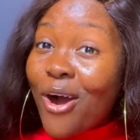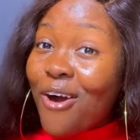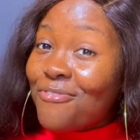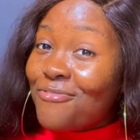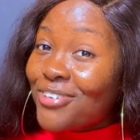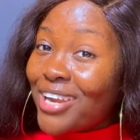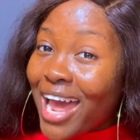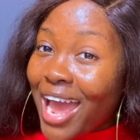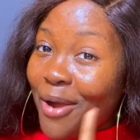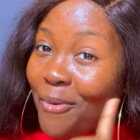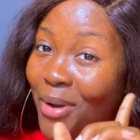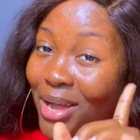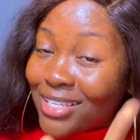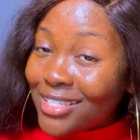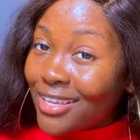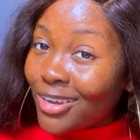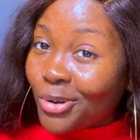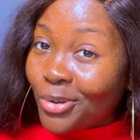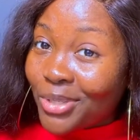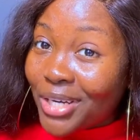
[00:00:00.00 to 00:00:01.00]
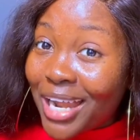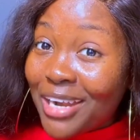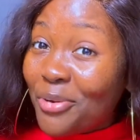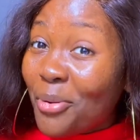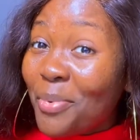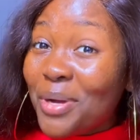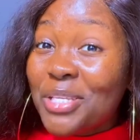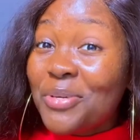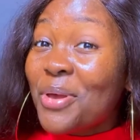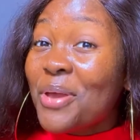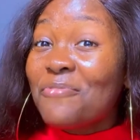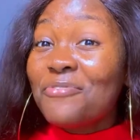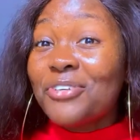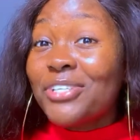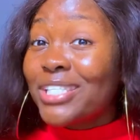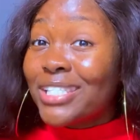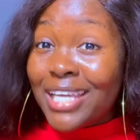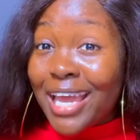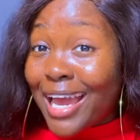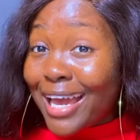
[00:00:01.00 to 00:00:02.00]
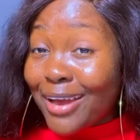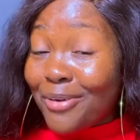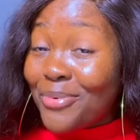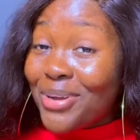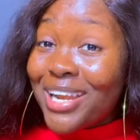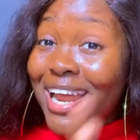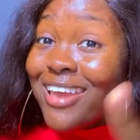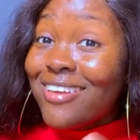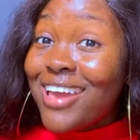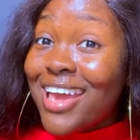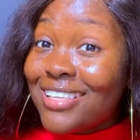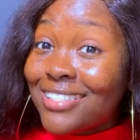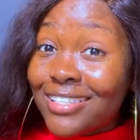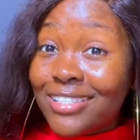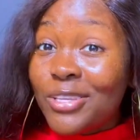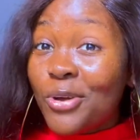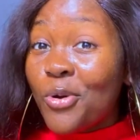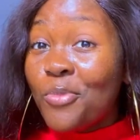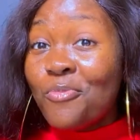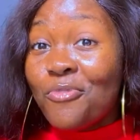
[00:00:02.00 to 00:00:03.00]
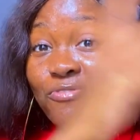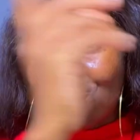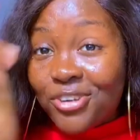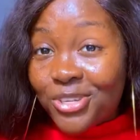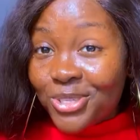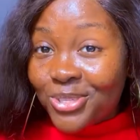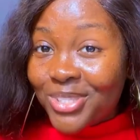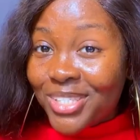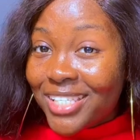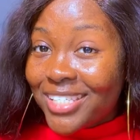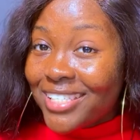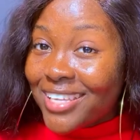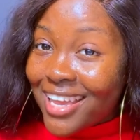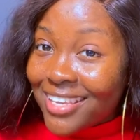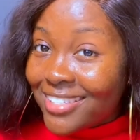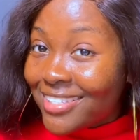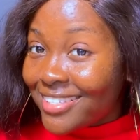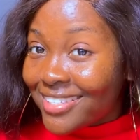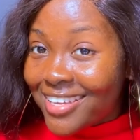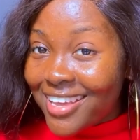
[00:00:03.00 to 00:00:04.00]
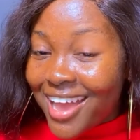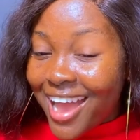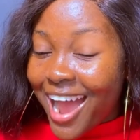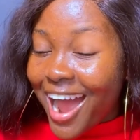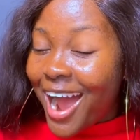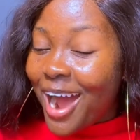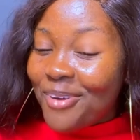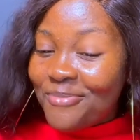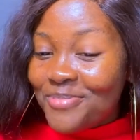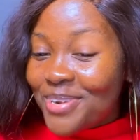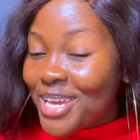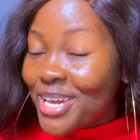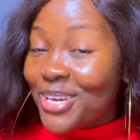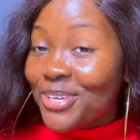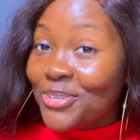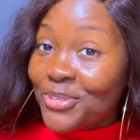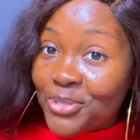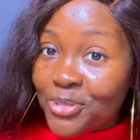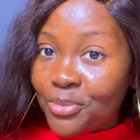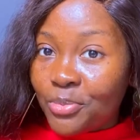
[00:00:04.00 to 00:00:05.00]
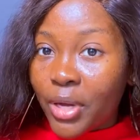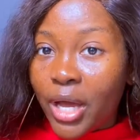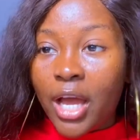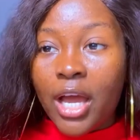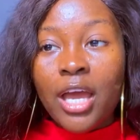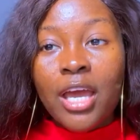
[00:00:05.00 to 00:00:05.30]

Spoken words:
offline 1 second, like nobody will even check whether you exist. They'll move on to the next happening YouTuber.